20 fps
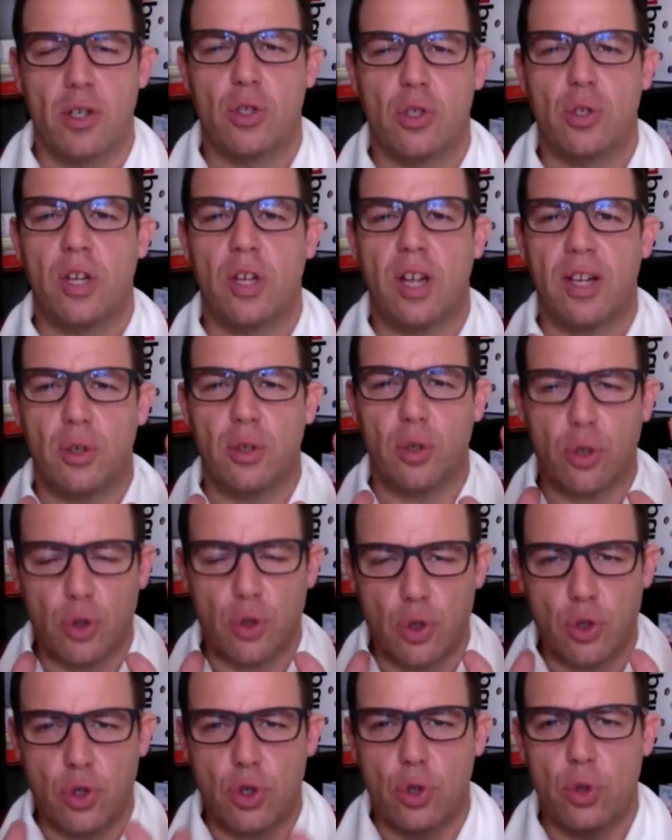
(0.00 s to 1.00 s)
so that you
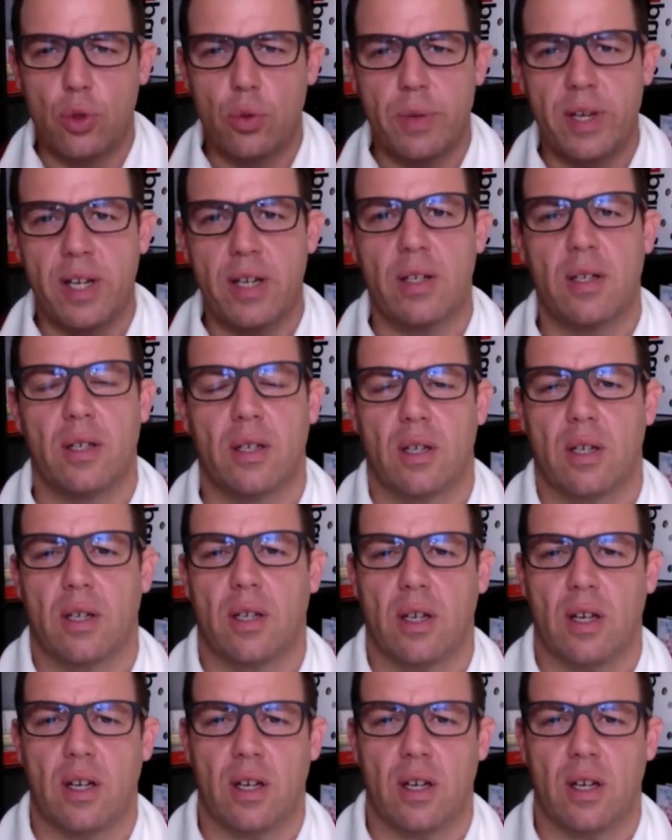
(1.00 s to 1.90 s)
can zoom in